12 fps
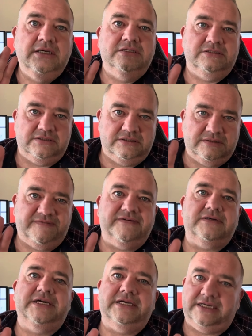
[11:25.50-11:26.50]
so just
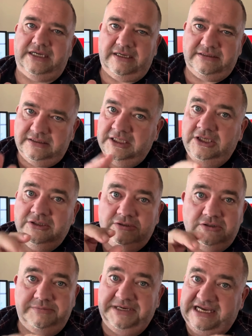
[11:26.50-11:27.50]
fucking you know,
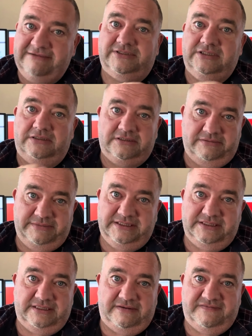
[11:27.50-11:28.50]
don't be caps locking me
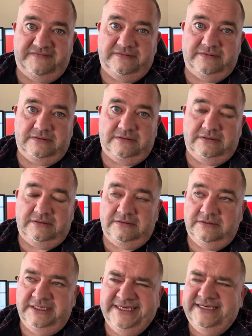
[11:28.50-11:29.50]
to death. All right.
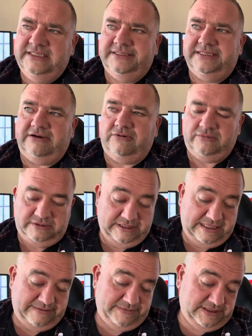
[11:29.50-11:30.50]
Now, what
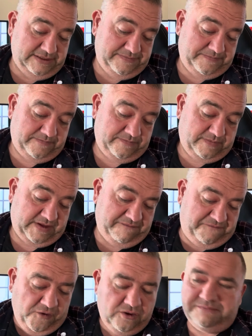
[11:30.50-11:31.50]
time is it?
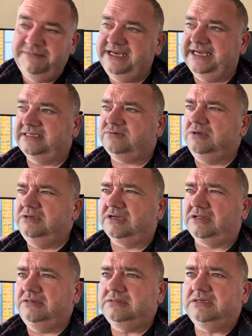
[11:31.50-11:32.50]
Fuck me! It's one
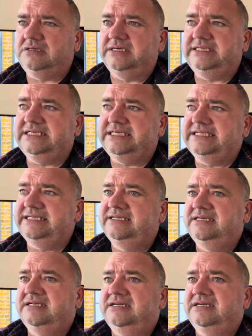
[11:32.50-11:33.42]
o'clock already.